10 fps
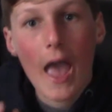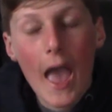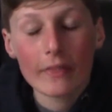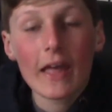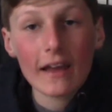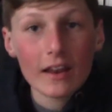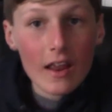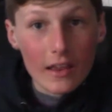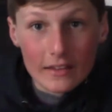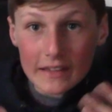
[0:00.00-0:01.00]
that
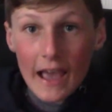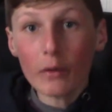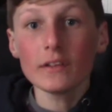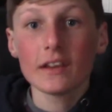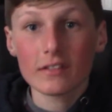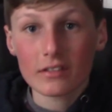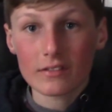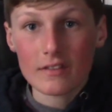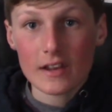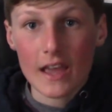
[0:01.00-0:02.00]
nowadays
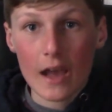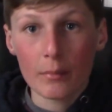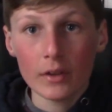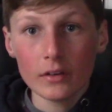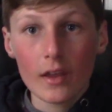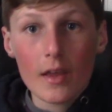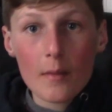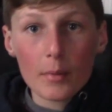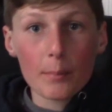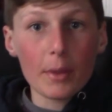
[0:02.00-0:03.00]
this can happen,
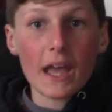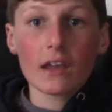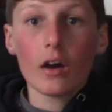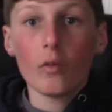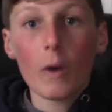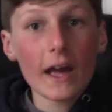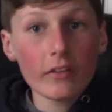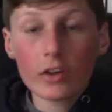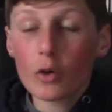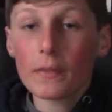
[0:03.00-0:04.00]
but back a
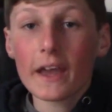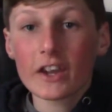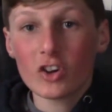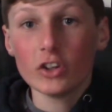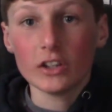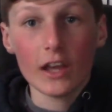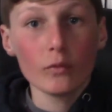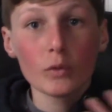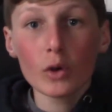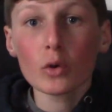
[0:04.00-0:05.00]
while ago that couldn't.
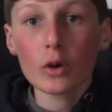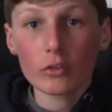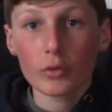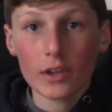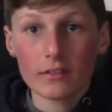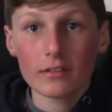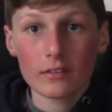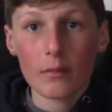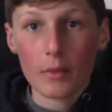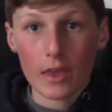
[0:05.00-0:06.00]
And road course races
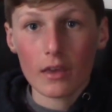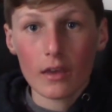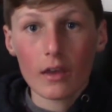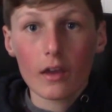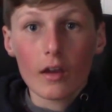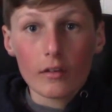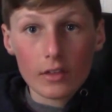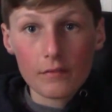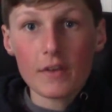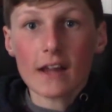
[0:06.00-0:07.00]
to me,
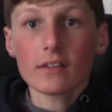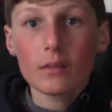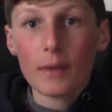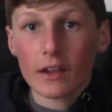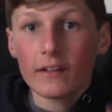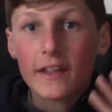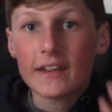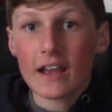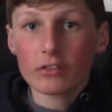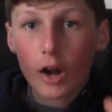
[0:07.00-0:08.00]
the fact of the matter that
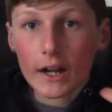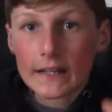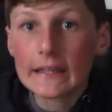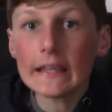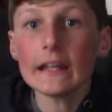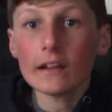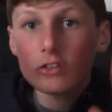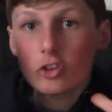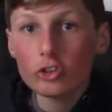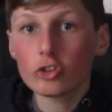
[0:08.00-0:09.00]
NASCAR needed
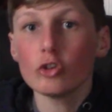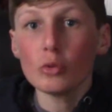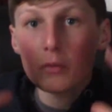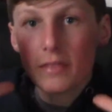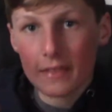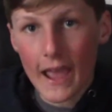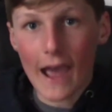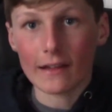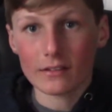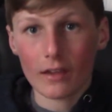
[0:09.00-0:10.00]
to do
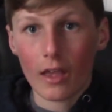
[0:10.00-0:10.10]
that